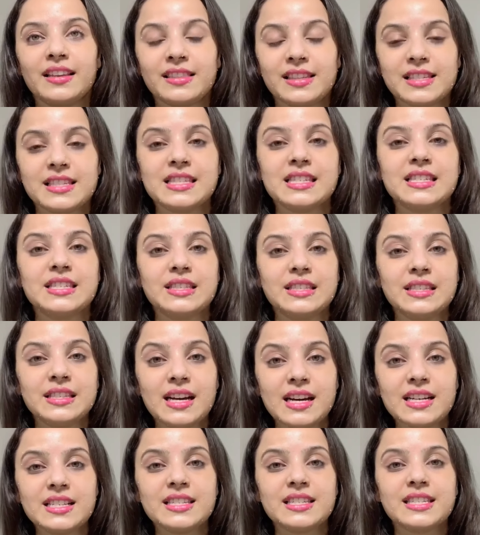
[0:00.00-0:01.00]
the
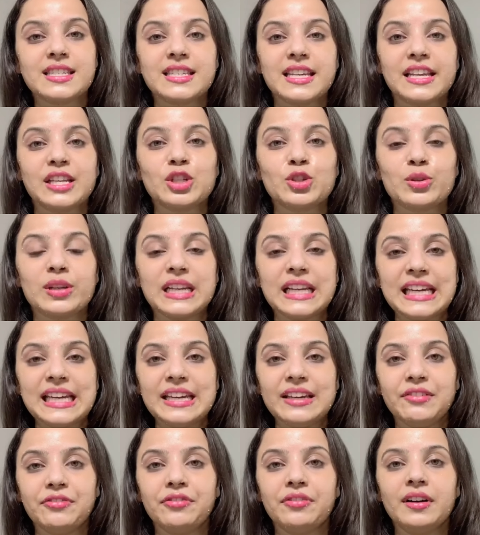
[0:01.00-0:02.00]
stars tend to
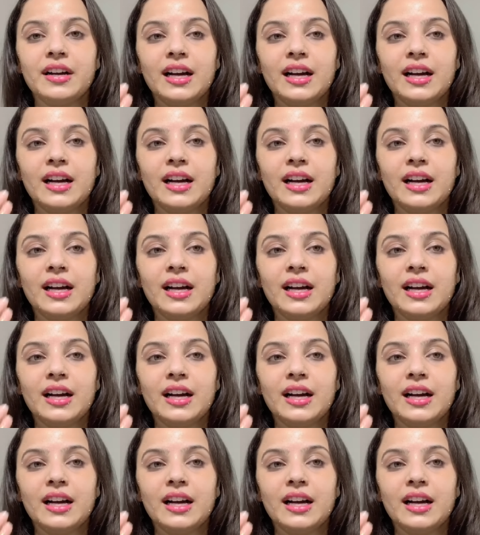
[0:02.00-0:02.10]
leave